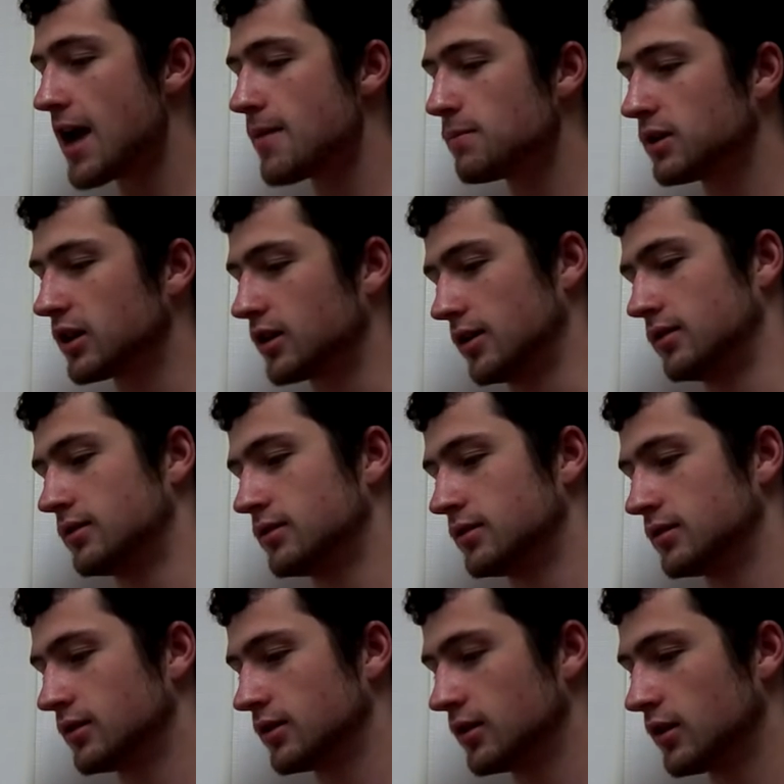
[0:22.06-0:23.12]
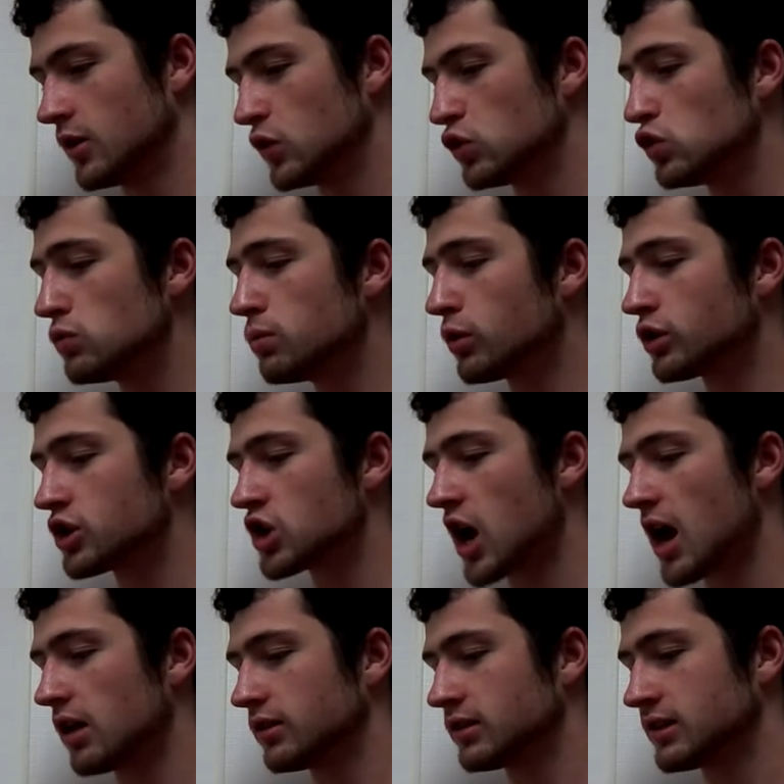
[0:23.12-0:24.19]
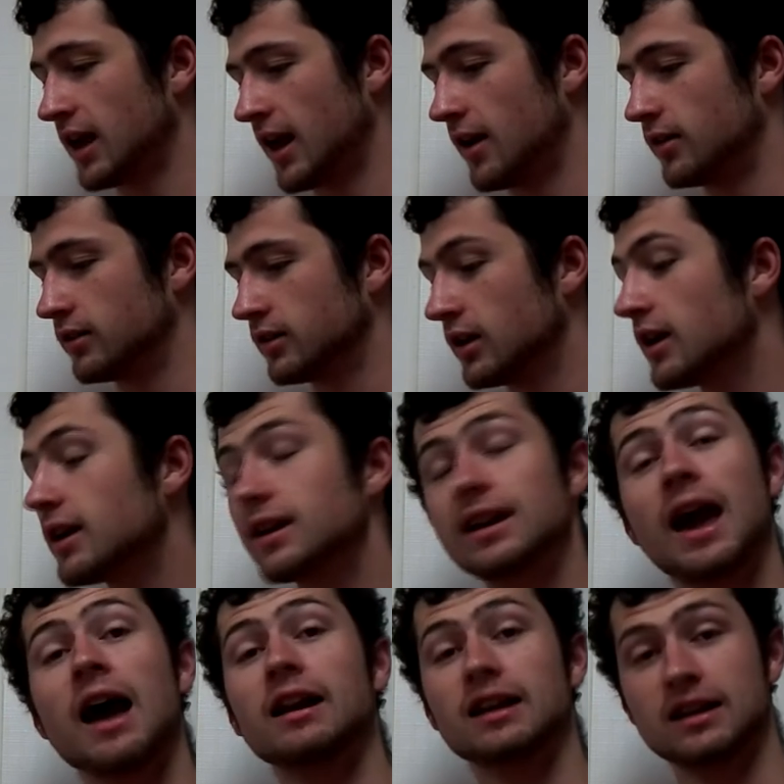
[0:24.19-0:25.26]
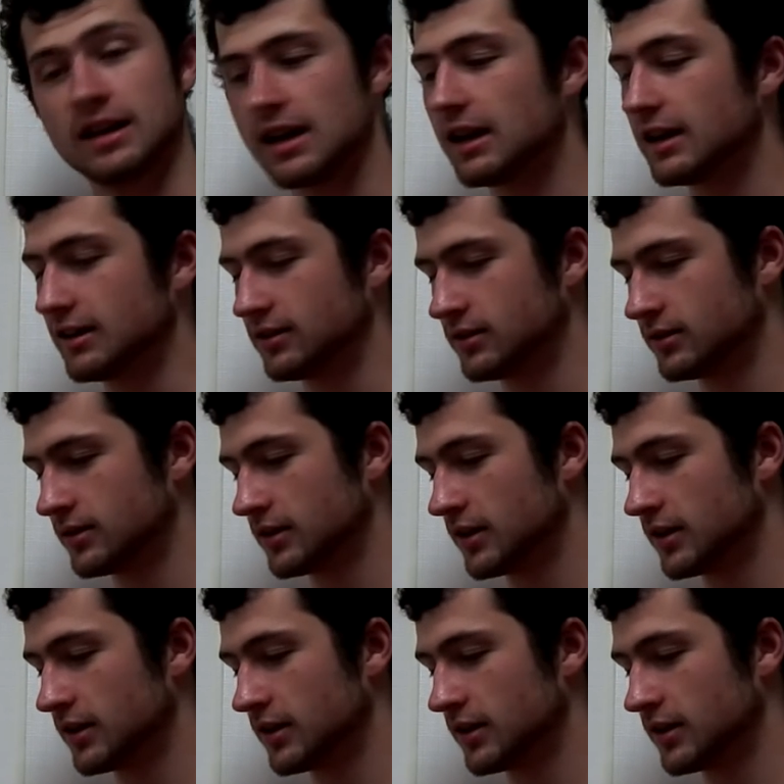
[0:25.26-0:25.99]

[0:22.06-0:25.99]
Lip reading: Ambulance, Newborn Child Sound, Cat in Heat,